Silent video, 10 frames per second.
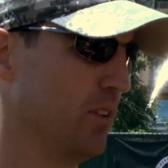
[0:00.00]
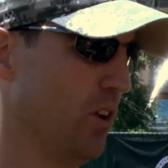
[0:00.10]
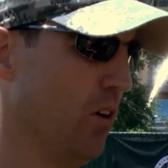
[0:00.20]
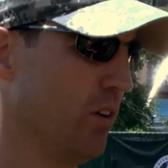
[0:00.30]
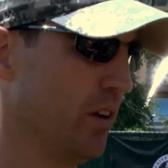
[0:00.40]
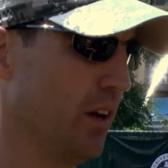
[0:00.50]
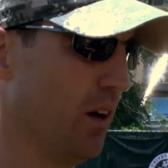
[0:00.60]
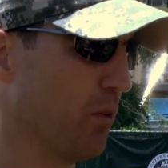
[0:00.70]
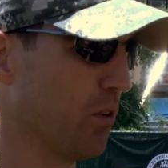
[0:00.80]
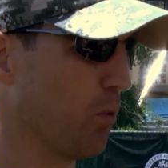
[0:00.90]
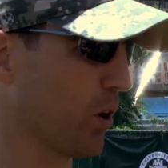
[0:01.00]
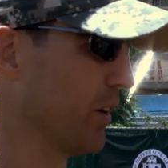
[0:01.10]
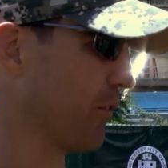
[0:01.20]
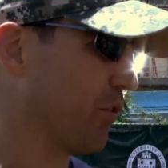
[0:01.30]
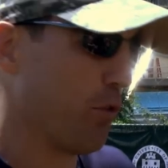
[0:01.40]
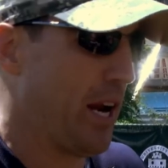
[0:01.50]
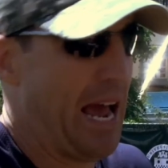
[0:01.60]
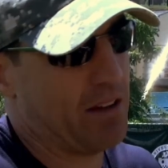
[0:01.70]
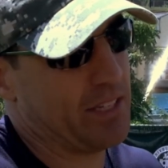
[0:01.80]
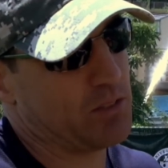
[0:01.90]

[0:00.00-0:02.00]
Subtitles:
you know, and we're working for three and outs.